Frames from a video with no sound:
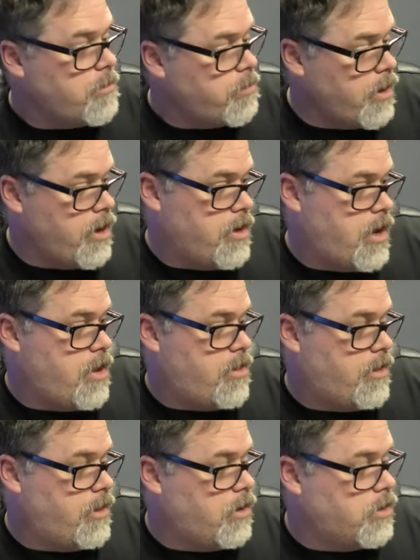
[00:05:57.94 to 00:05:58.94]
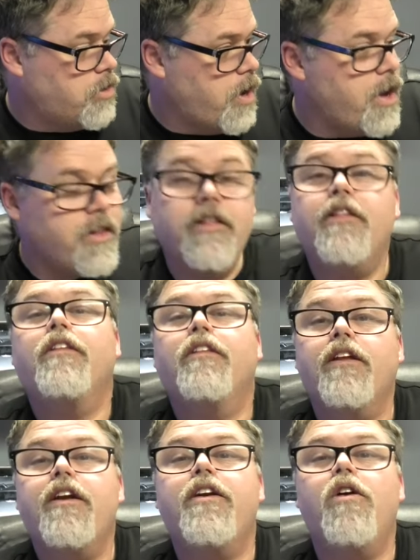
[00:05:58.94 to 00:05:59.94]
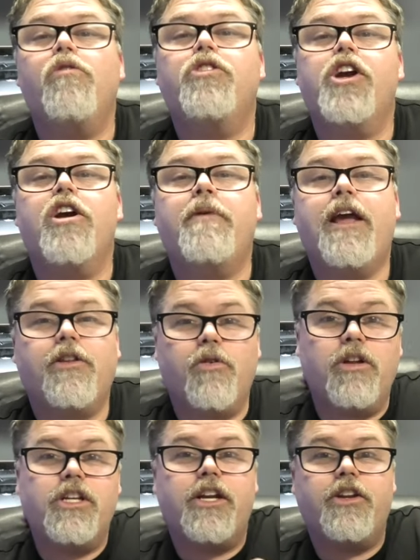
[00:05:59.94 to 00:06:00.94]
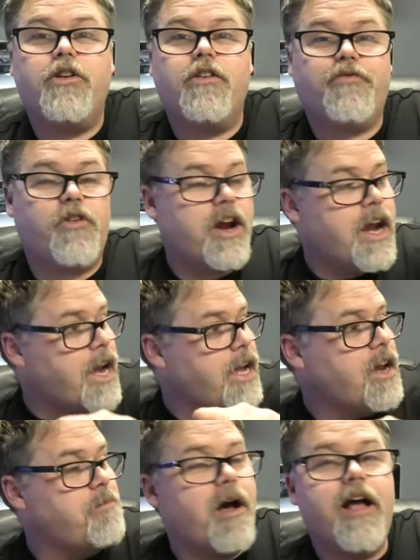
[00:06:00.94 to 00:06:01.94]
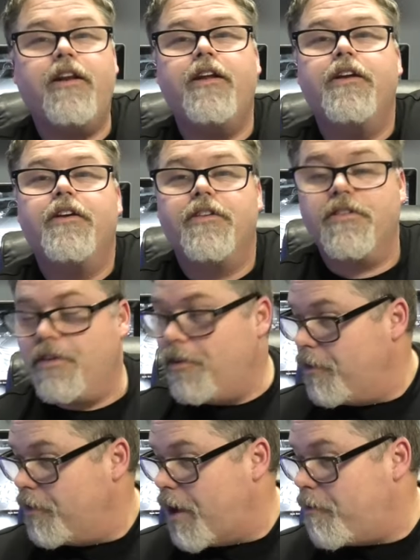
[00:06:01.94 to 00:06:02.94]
Pretty decent little train. There you go, Jeremy. I told you I'd do it for you, and I did, bud. So, that